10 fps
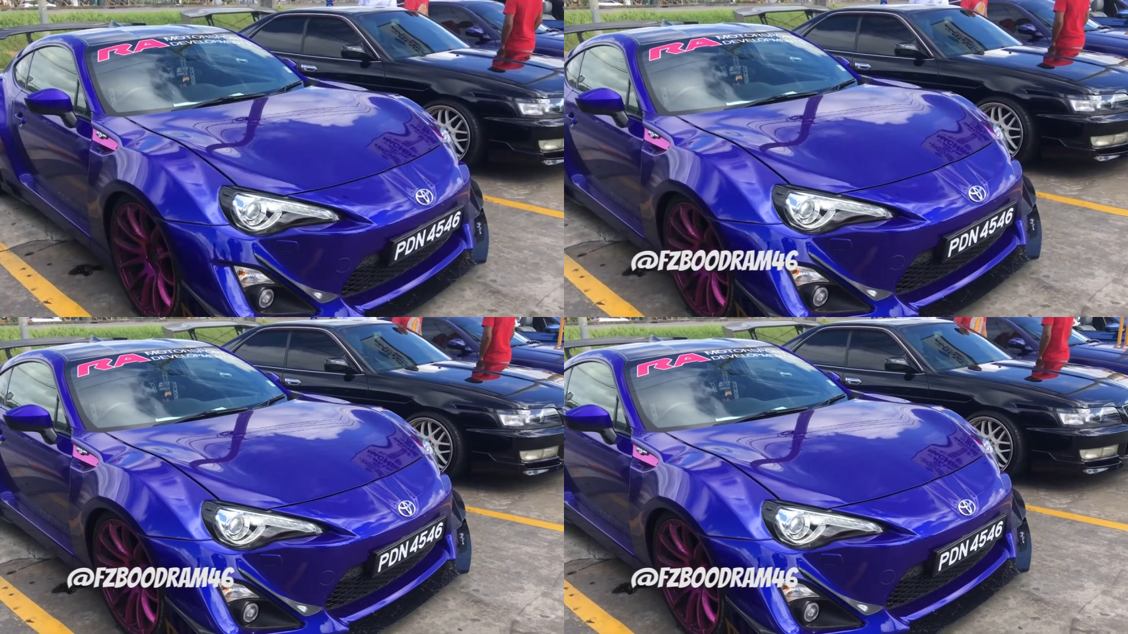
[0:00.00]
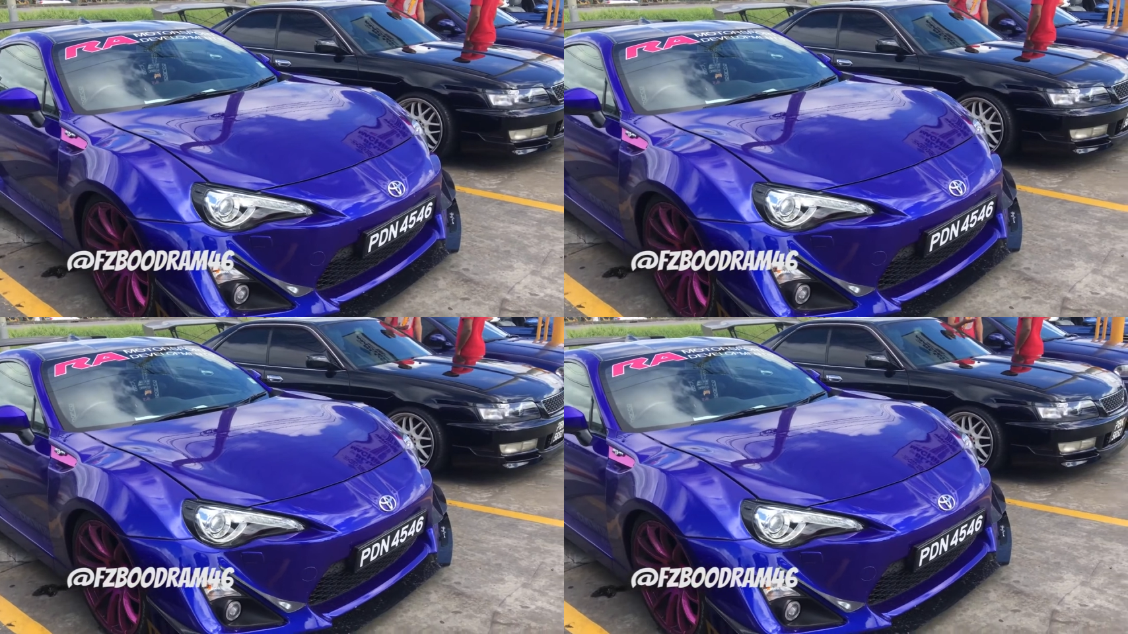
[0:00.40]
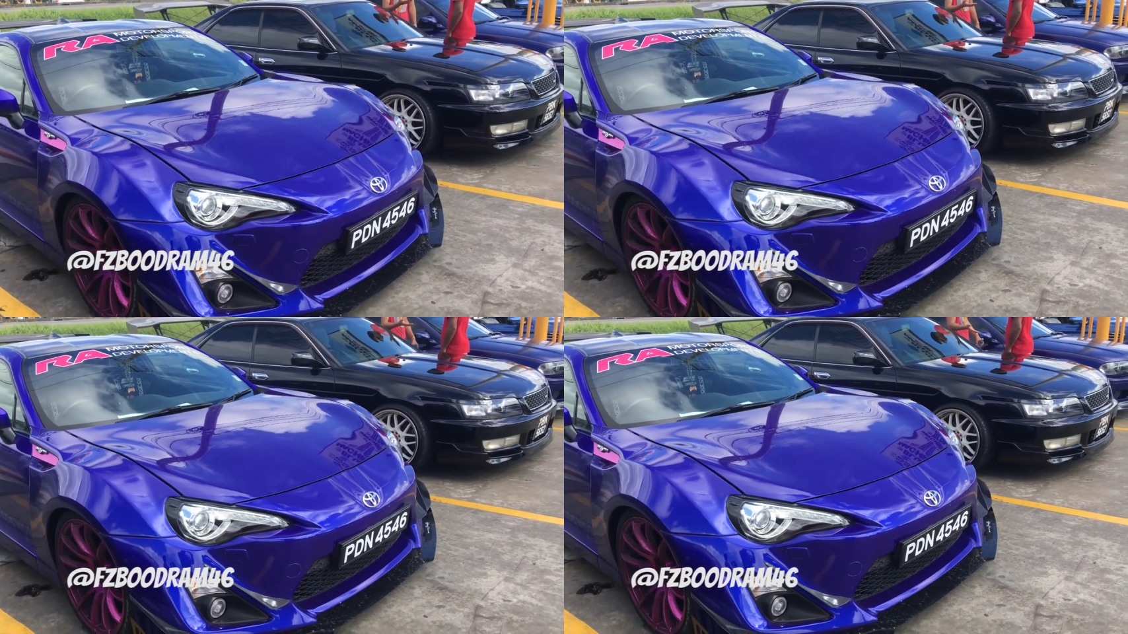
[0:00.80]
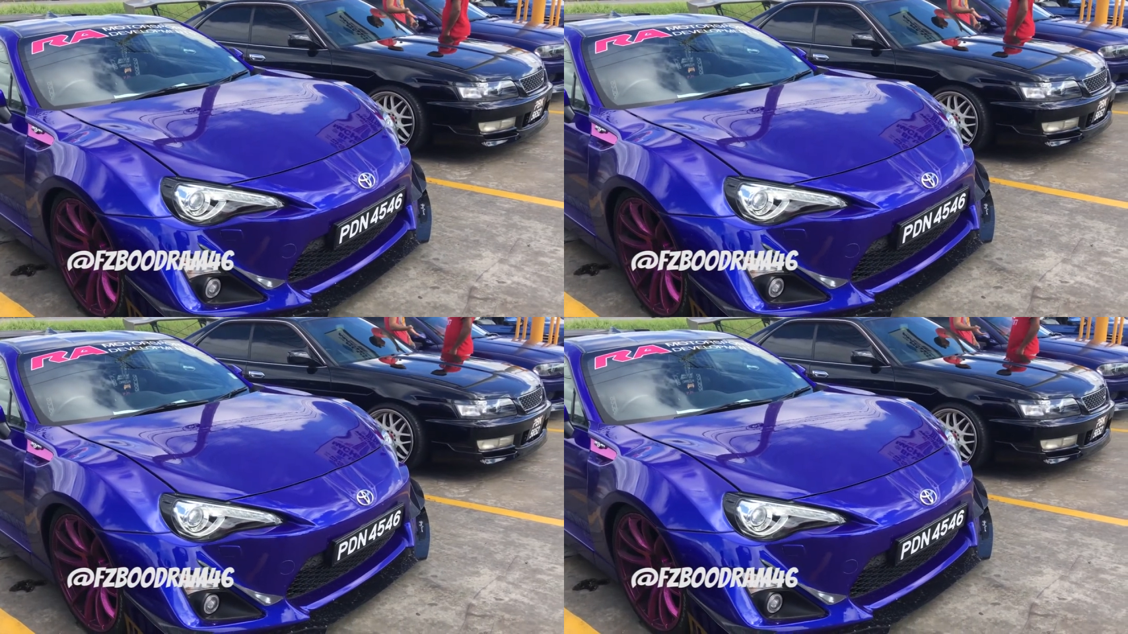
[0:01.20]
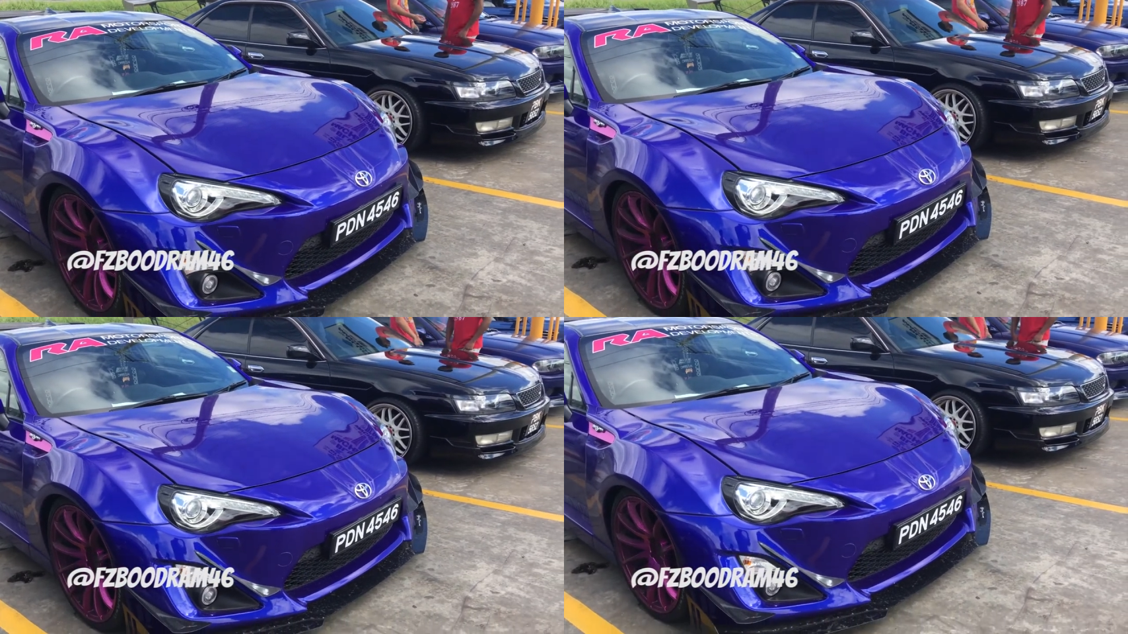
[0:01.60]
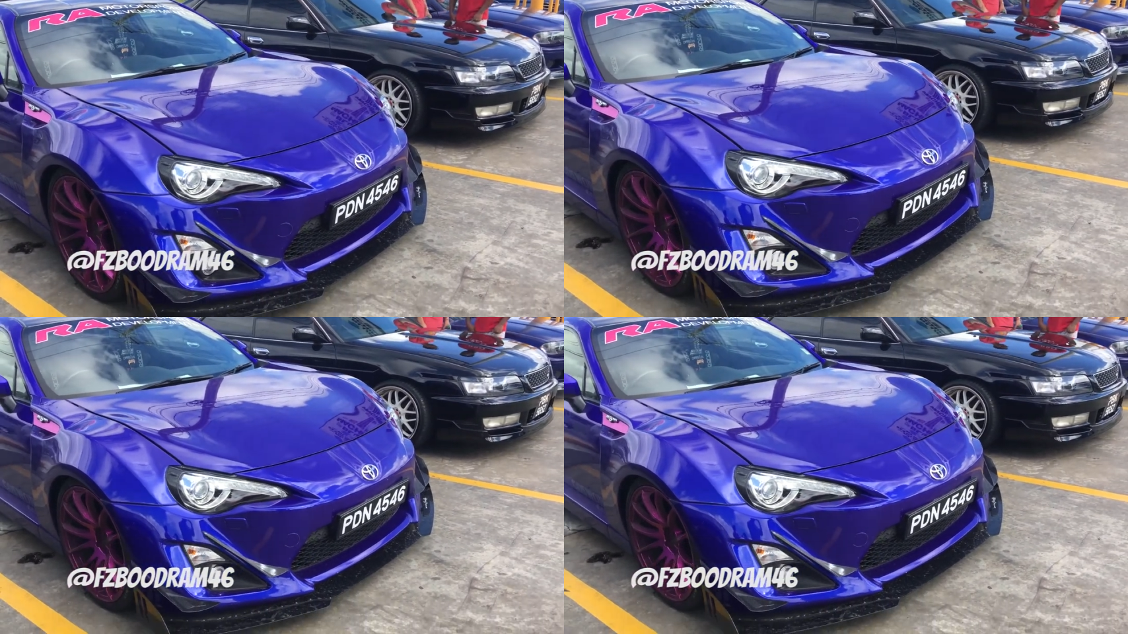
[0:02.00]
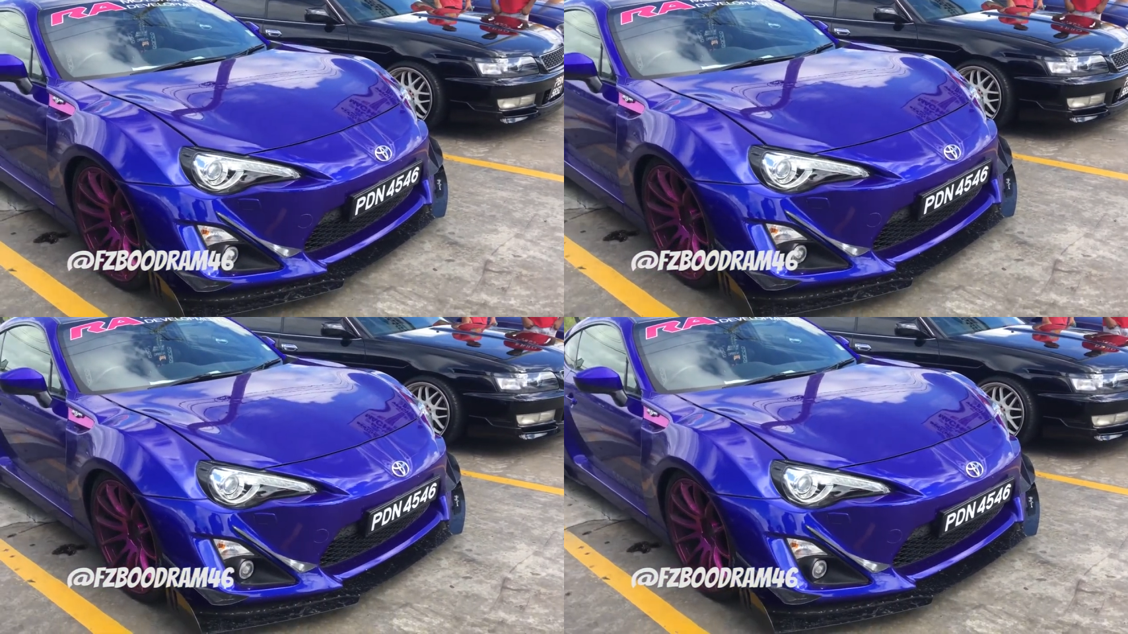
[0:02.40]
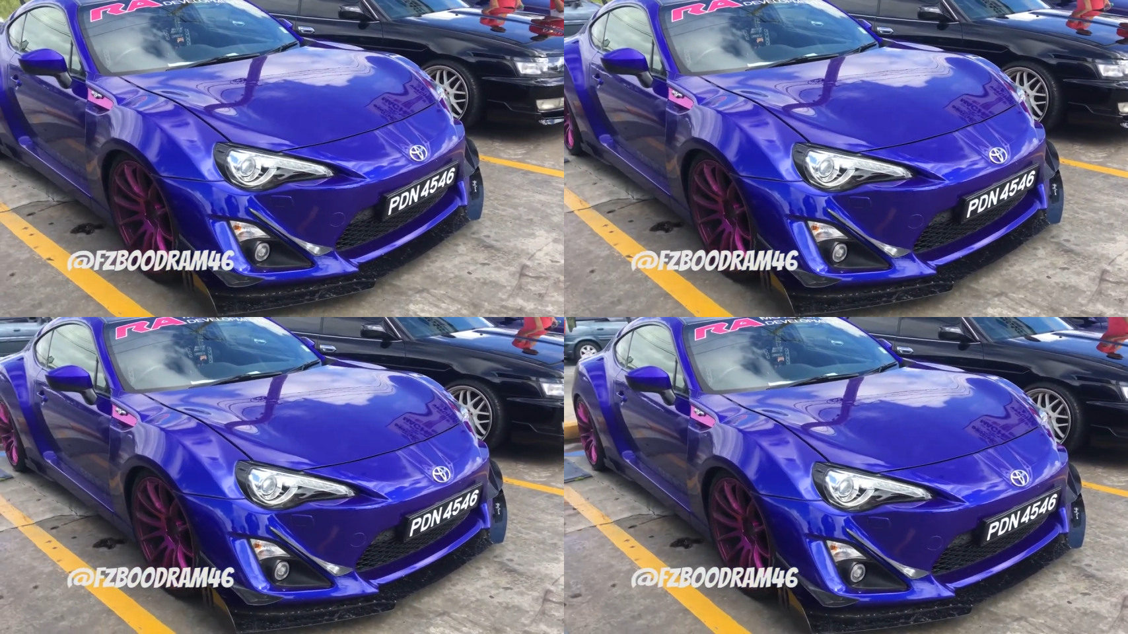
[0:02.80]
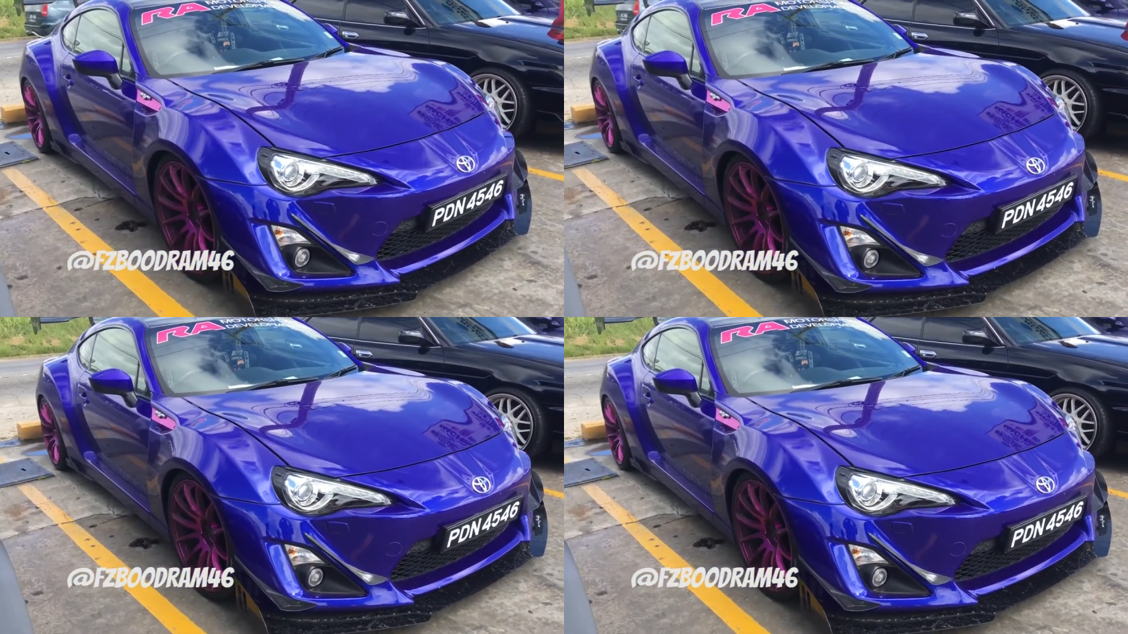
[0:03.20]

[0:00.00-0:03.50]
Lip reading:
[unreadable: no face in view]